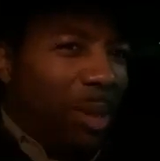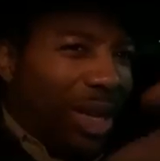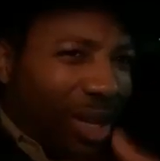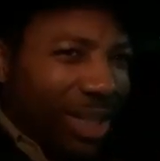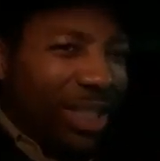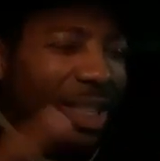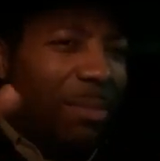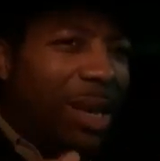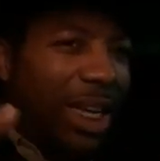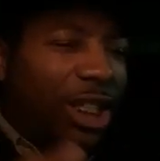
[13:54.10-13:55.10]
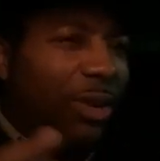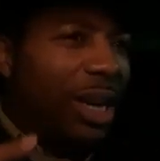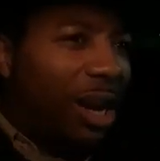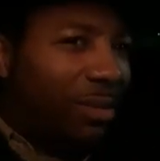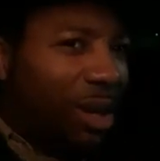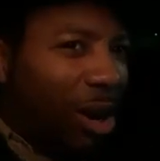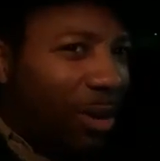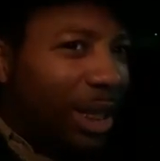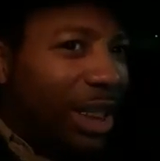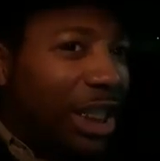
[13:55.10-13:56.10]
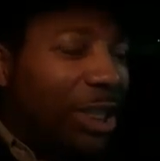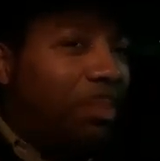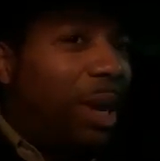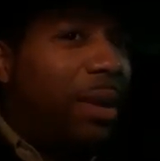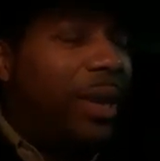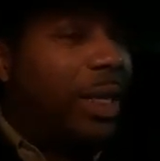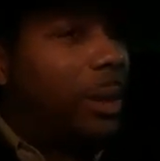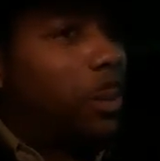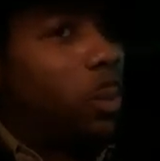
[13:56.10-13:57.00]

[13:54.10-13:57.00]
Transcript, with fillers: because the ministry of the Holy Spirit